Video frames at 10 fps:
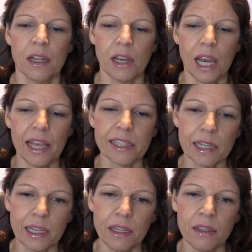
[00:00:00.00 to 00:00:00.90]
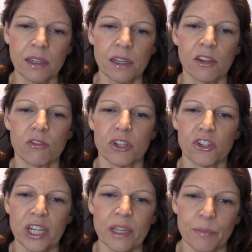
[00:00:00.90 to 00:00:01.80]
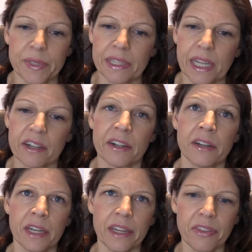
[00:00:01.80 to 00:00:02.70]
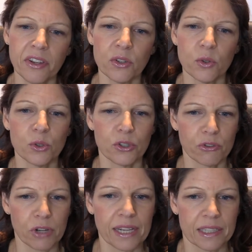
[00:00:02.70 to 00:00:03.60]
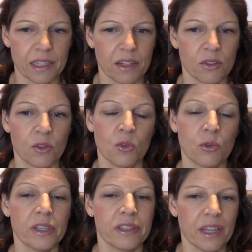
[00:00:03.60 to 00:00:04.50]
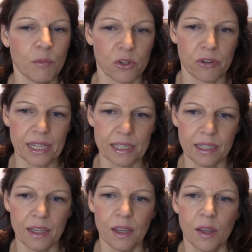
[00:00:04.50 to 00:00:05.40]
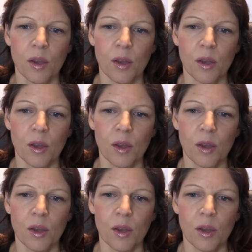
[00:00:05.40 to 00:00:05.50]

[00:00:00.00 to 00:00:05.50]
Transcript: Lastly, regimes that are neither autocratic nor democratic